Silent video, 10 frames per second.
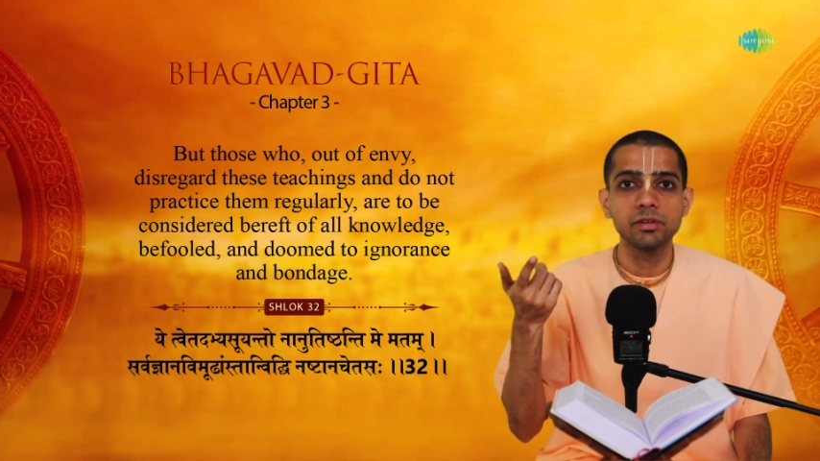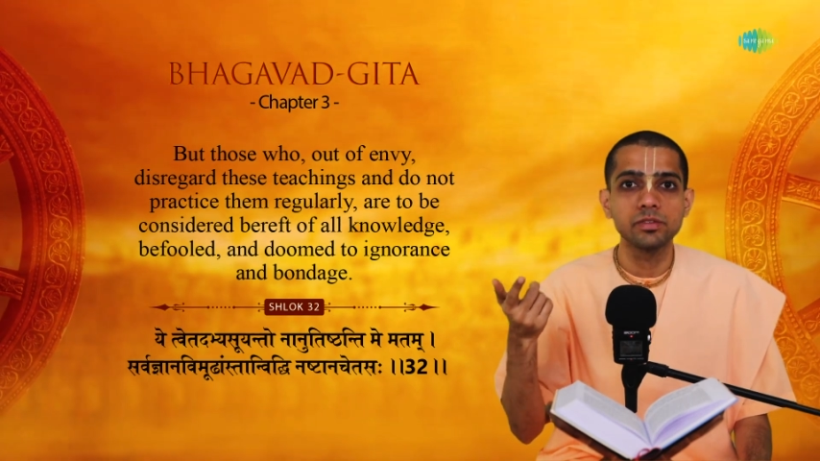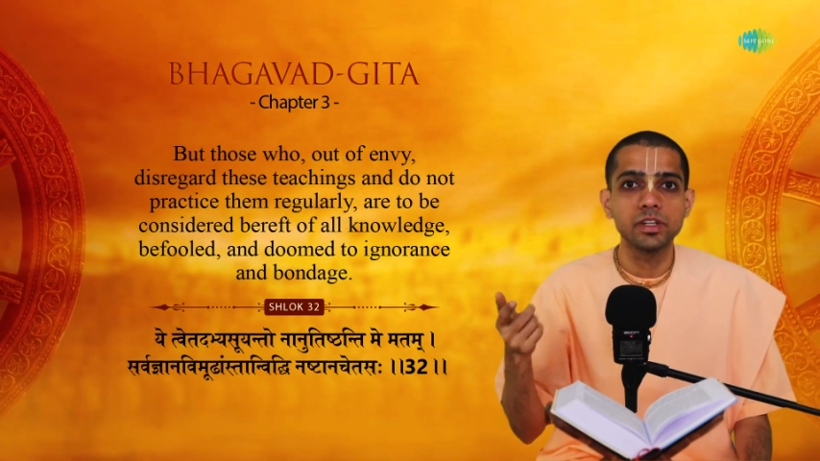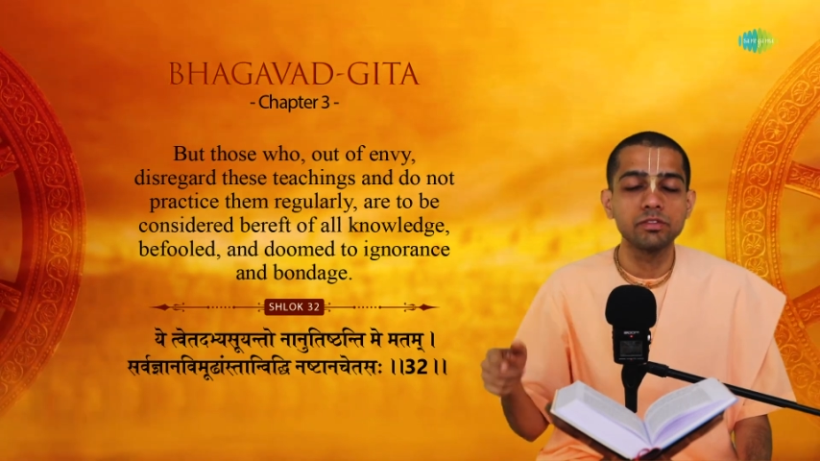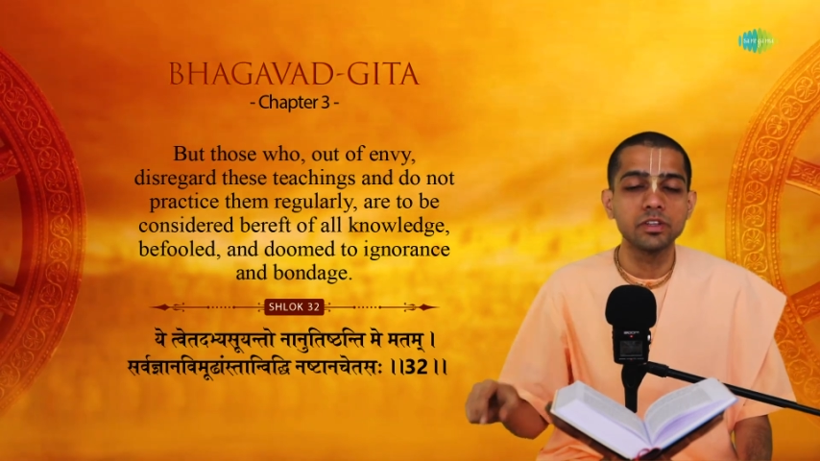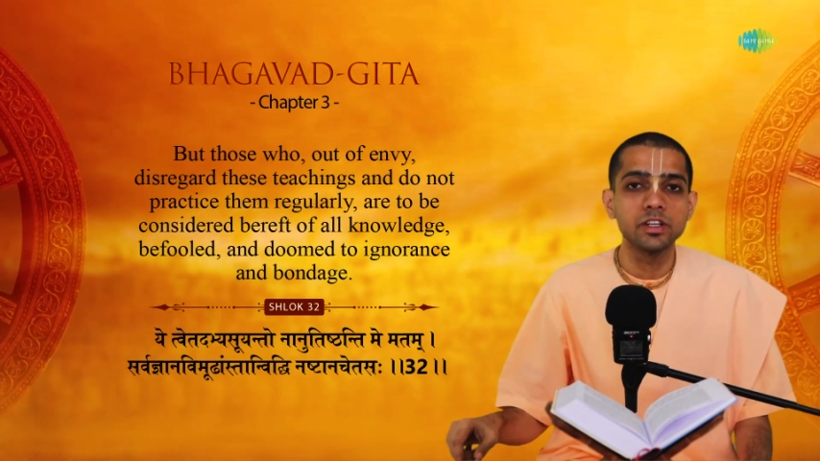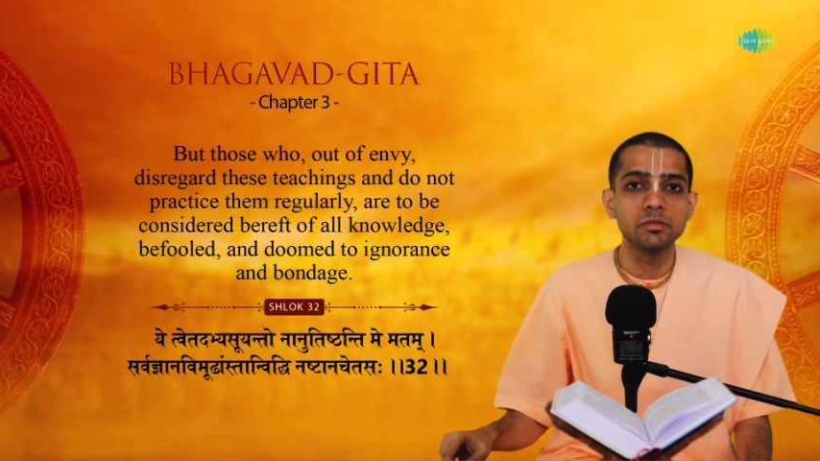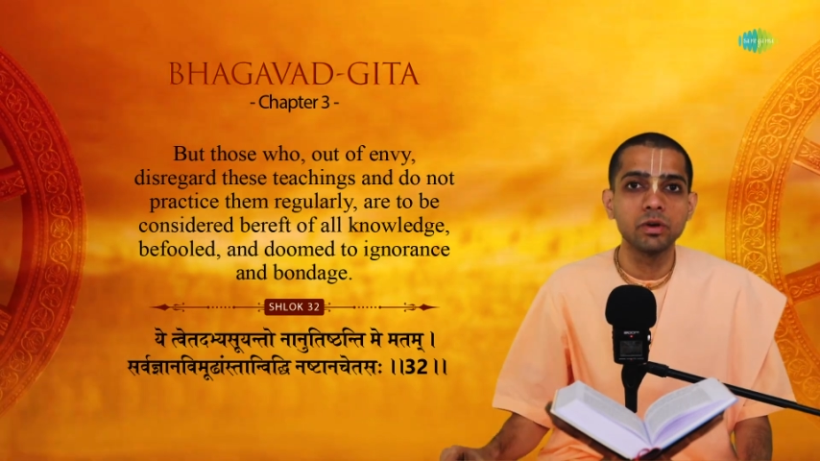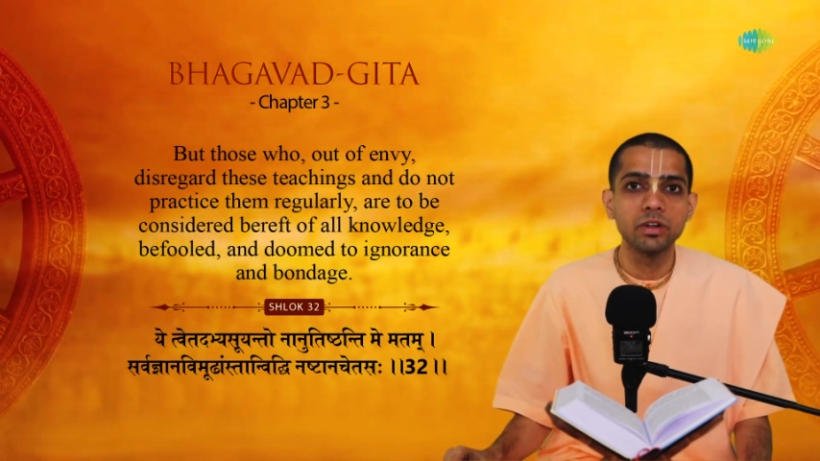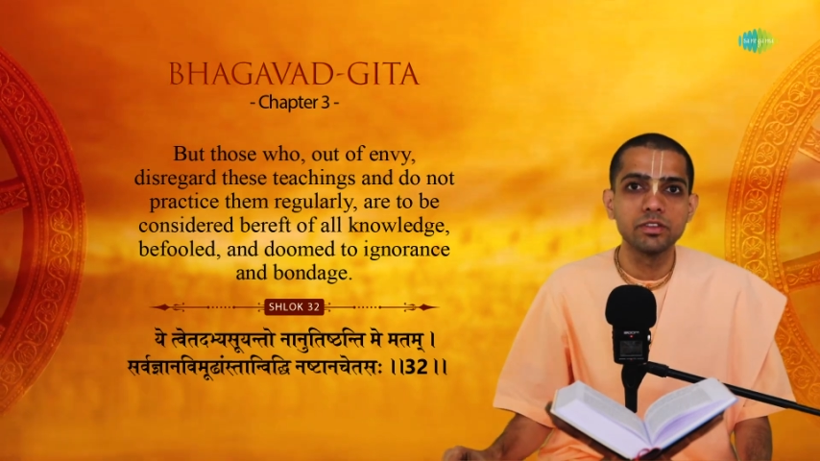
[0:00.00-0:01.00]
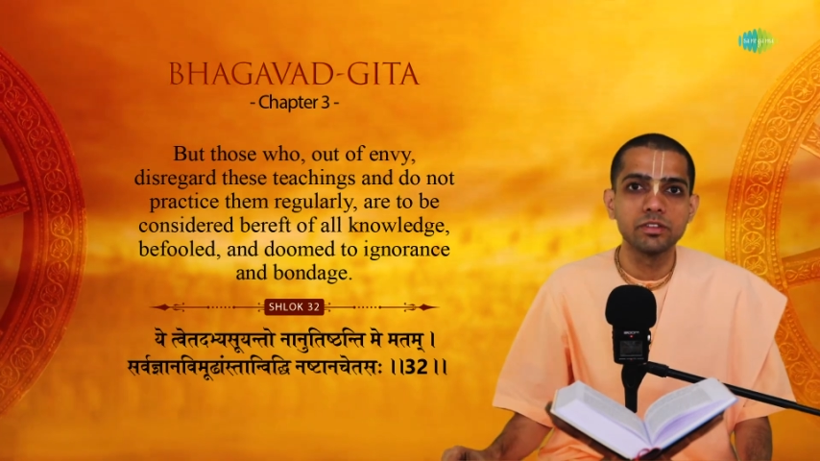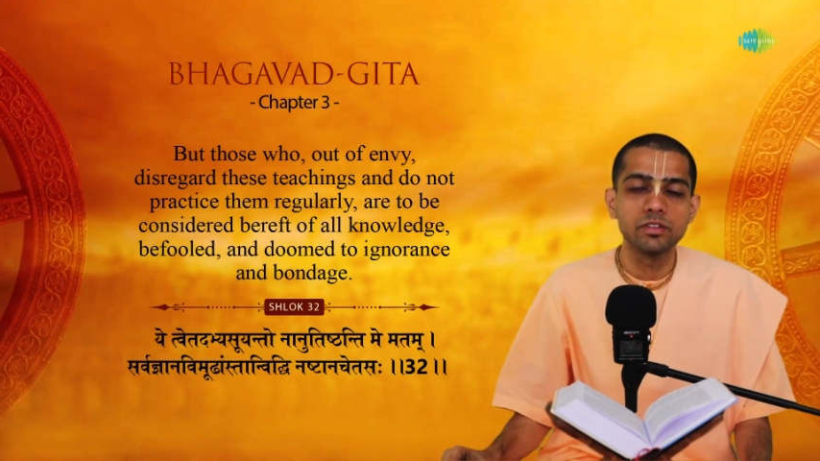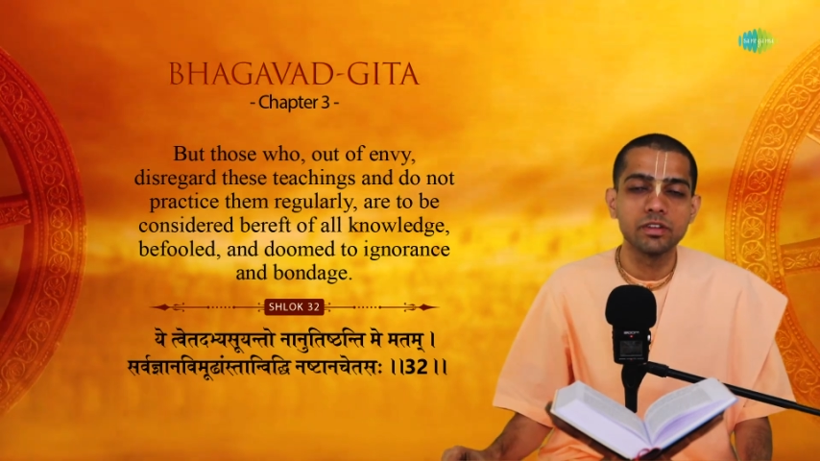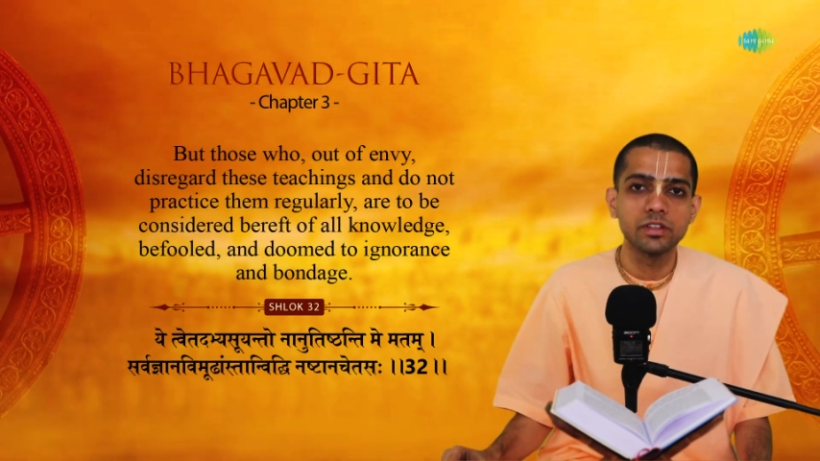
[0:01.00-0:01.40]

naphthalene balls,